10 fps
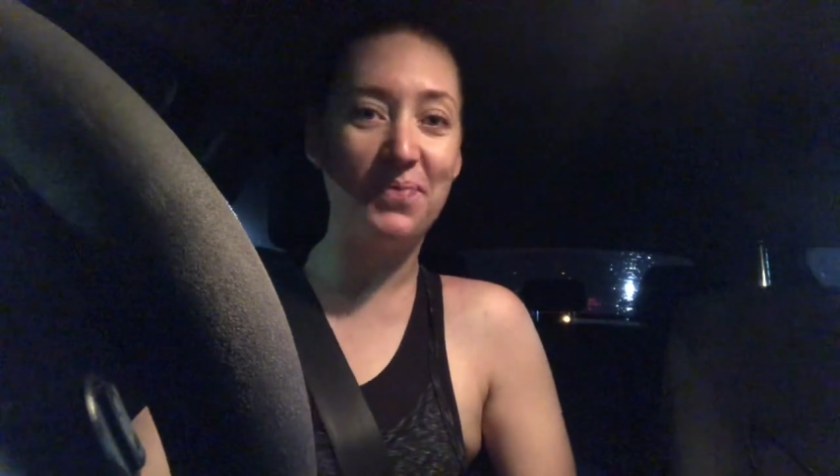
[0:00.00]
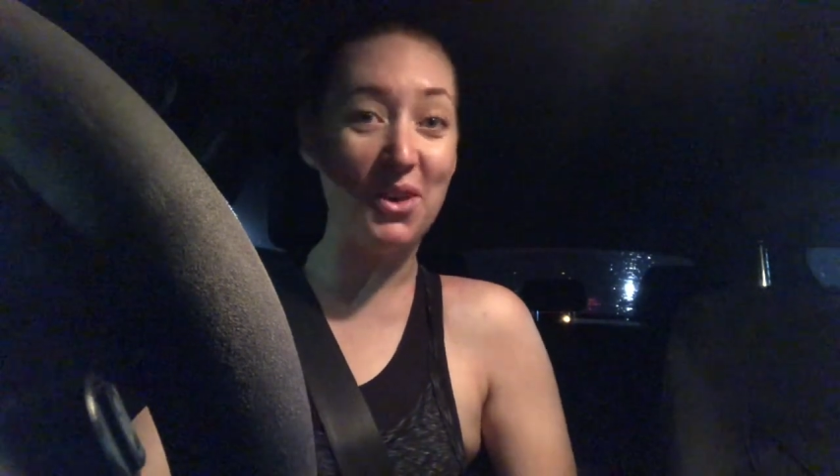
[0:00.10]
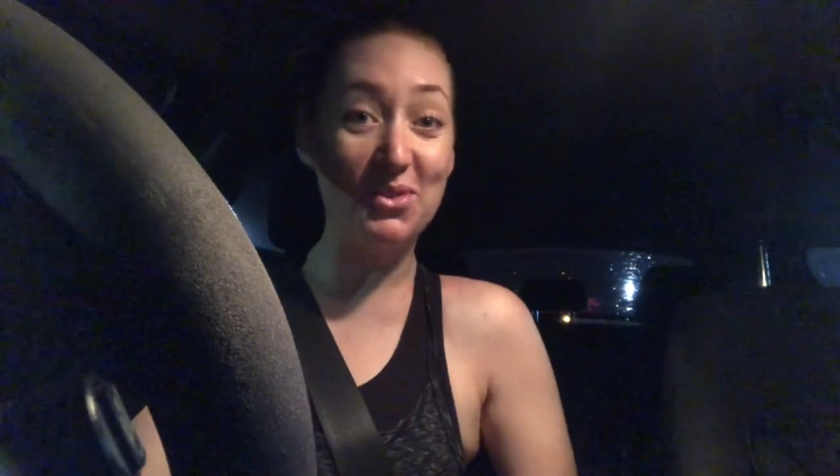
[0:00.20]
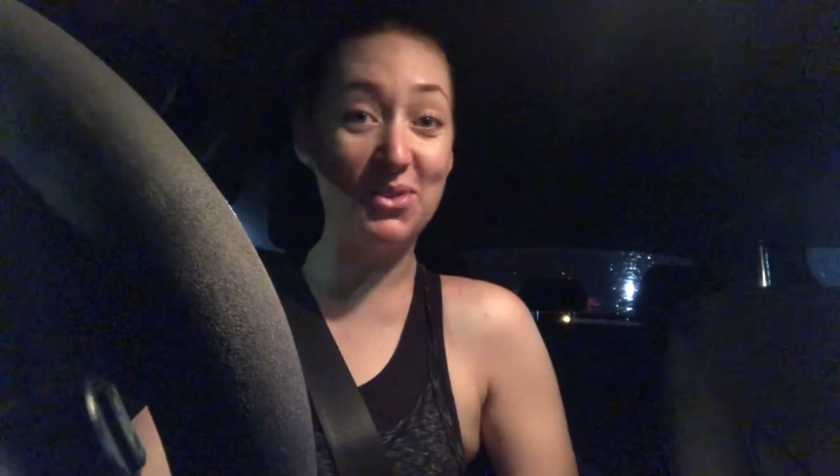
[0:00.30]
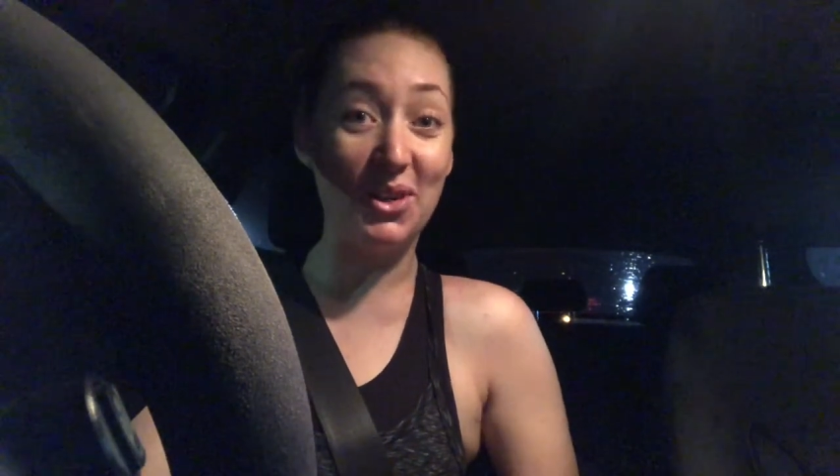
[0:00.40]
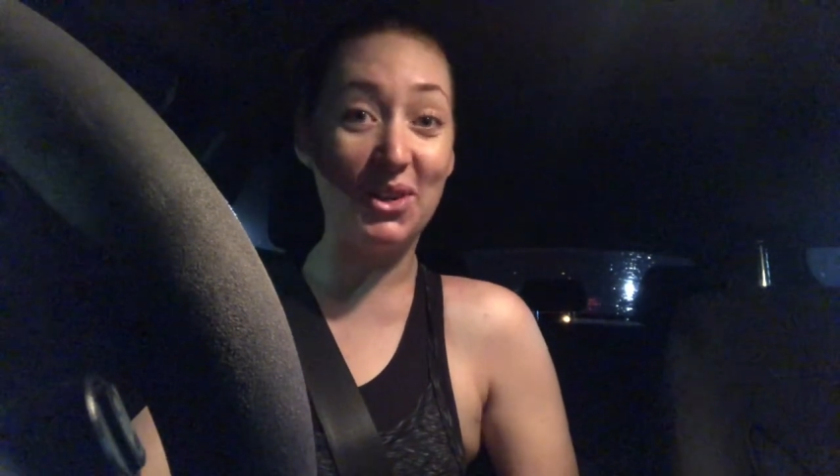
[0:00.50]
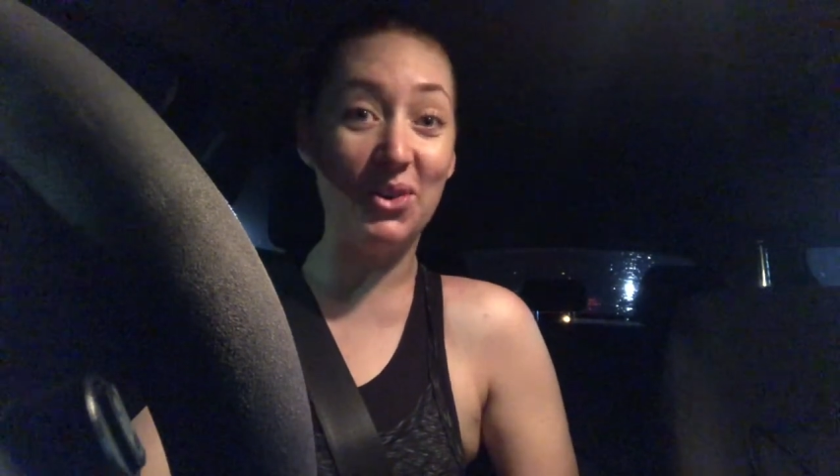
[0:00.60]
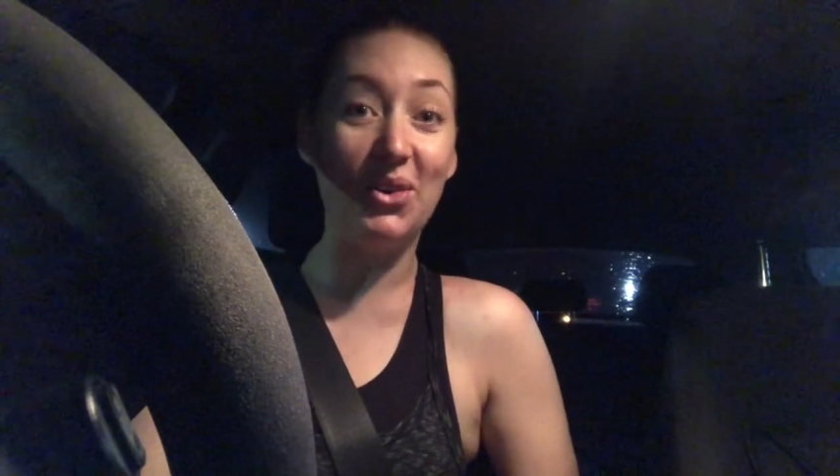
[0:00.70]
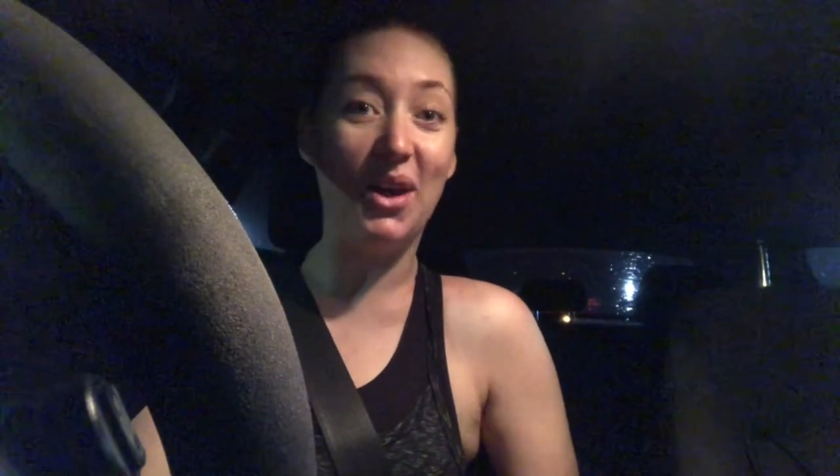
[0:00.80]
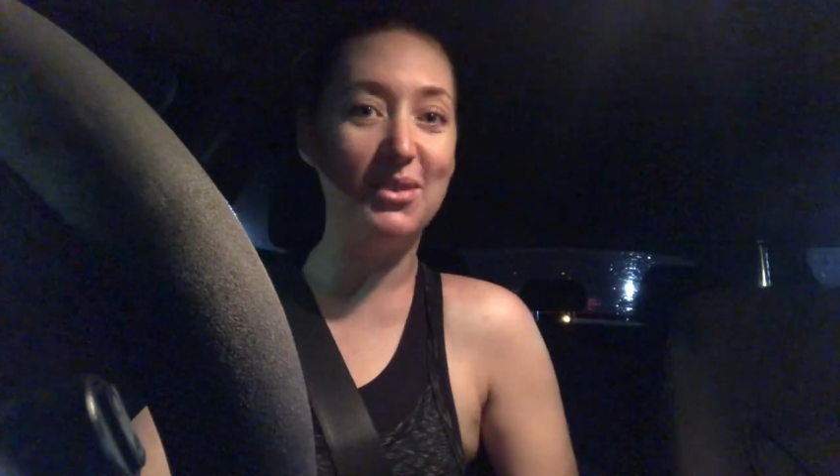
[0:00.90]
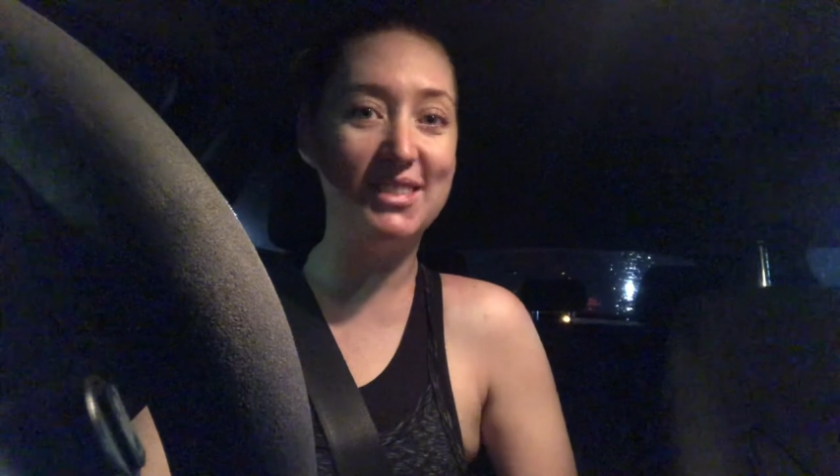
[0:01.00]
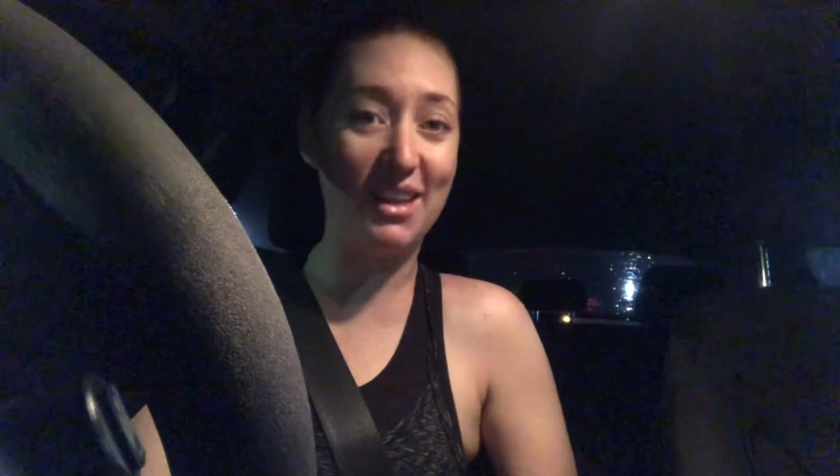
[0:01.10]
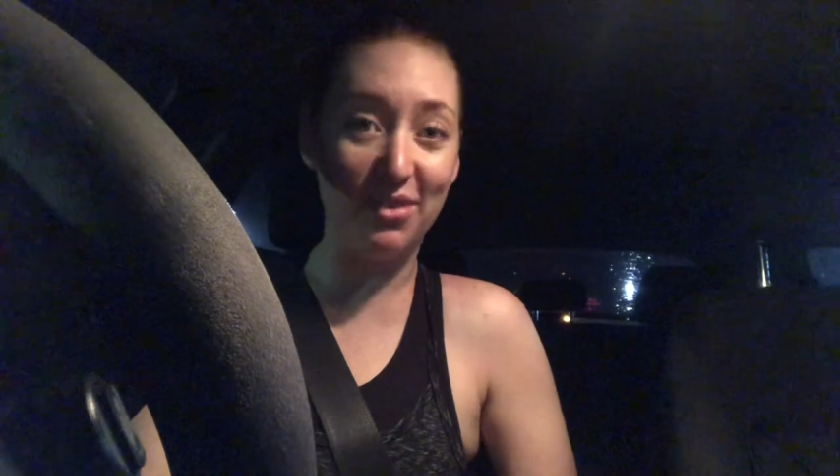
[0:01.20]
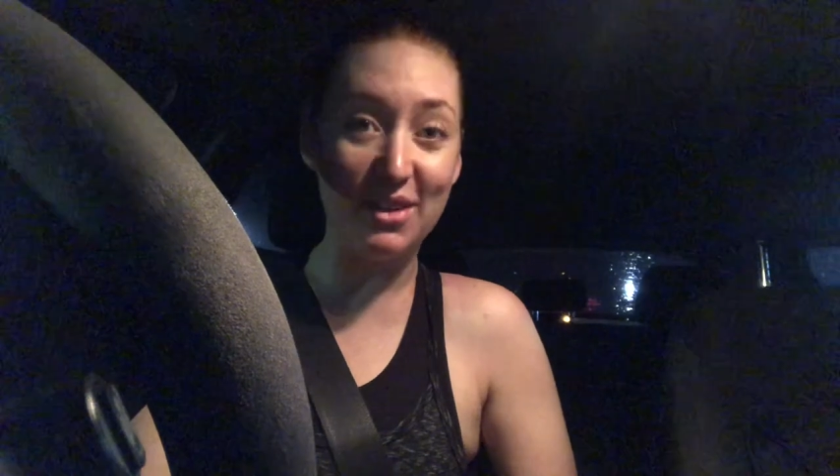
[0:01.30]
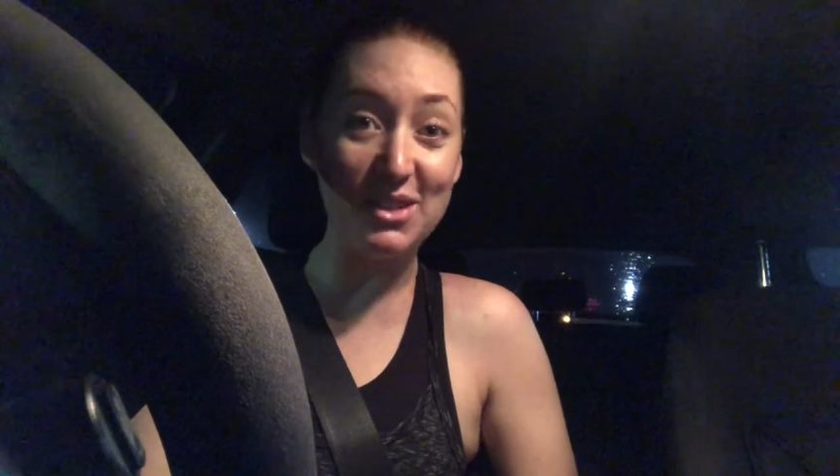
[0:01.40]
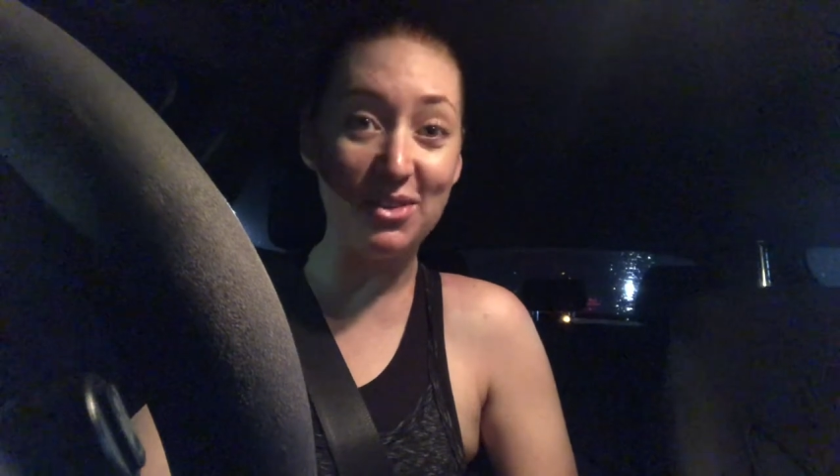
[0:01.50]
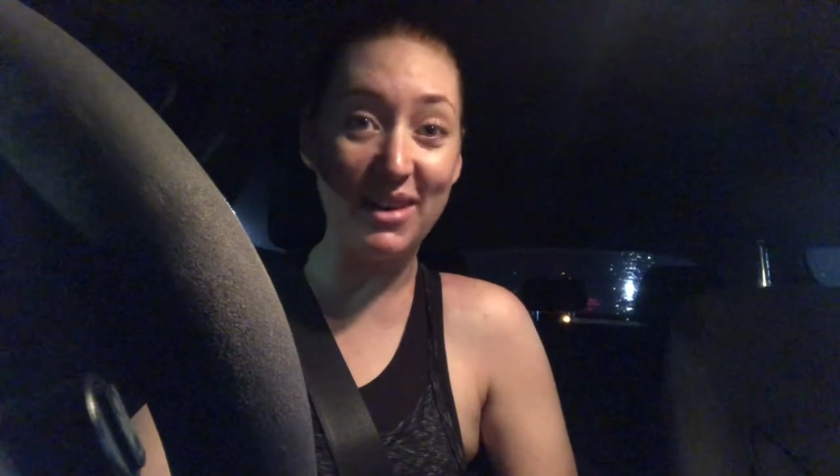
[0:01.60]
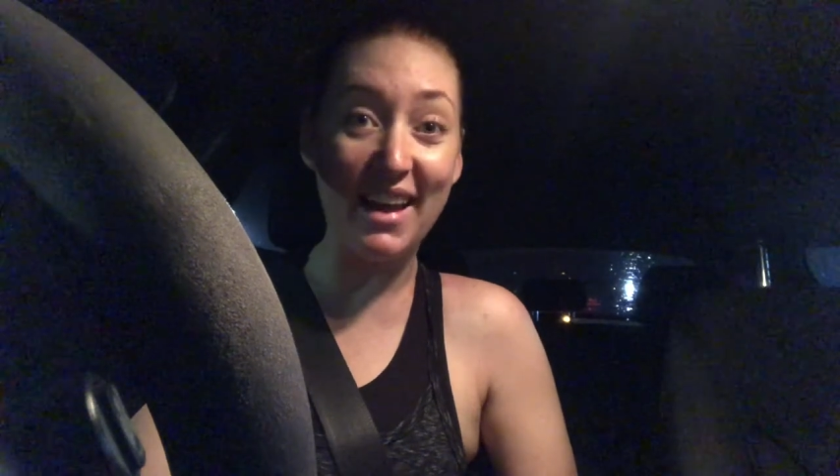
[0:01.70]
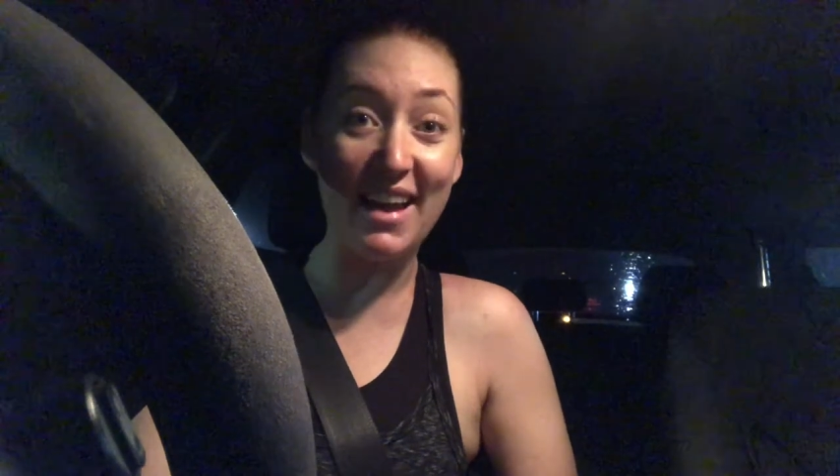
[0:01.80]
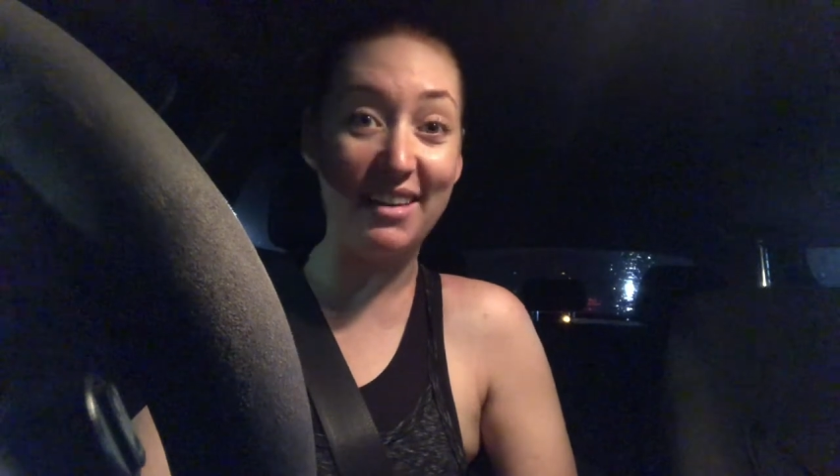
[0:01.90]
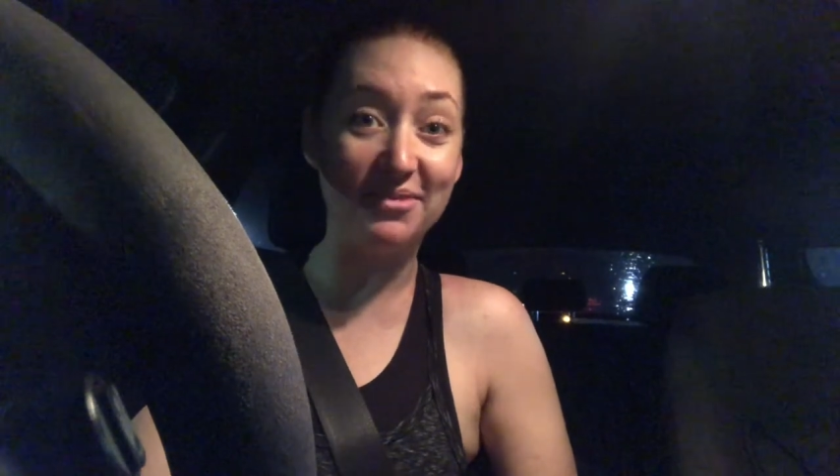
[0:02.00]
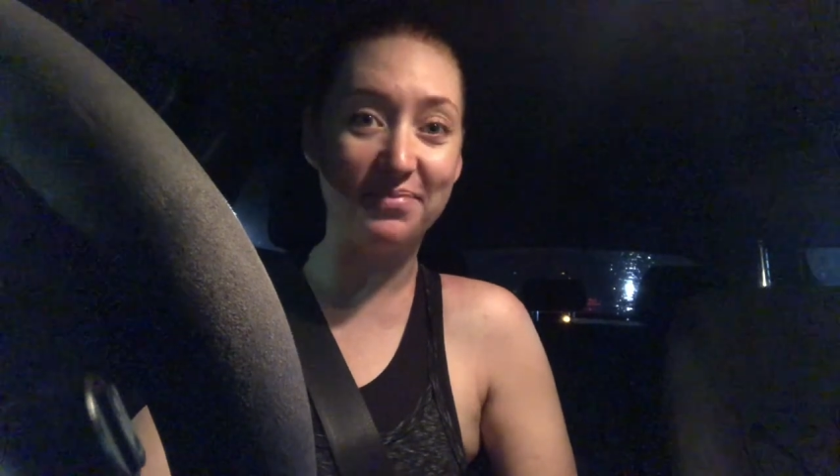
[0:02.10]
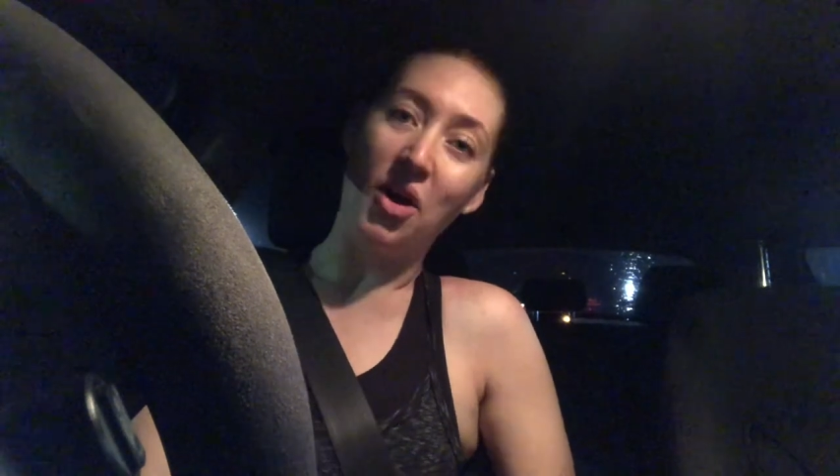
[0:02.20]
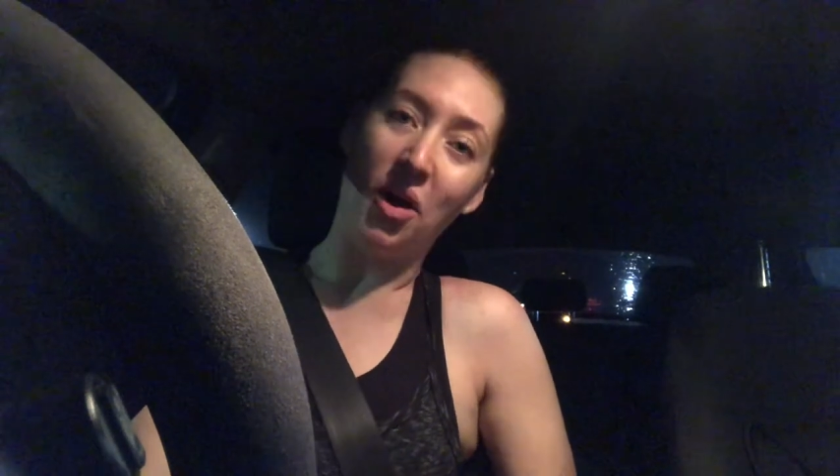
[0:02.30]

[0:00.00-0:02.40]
it was really cool. I'll definitely do it again.